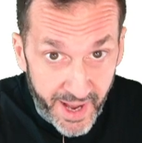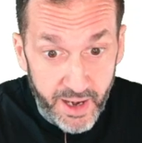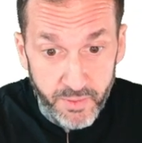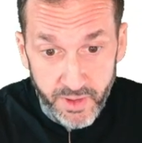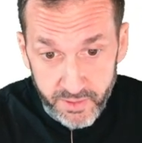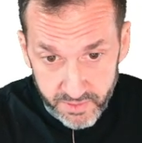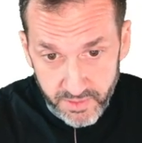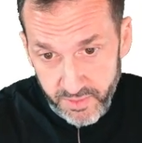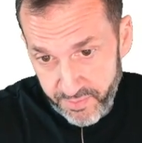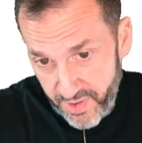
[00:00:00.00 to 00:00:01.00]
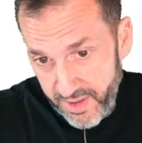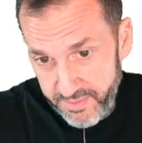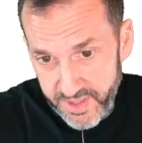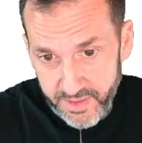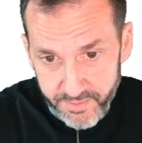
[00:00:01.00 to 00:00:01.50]
parallel, it would probably
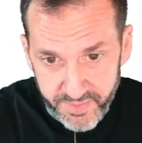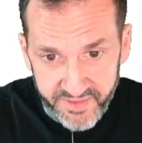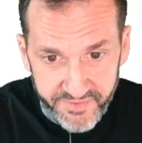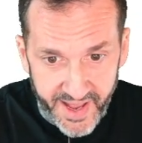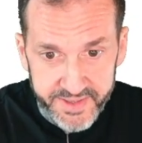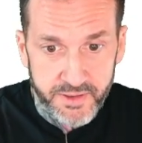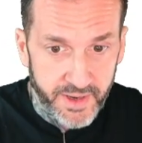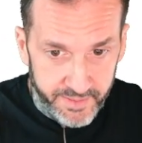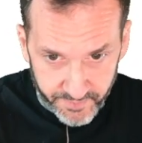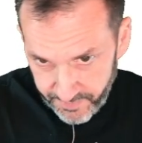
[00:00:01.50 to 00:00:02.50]
be a bit faster, right?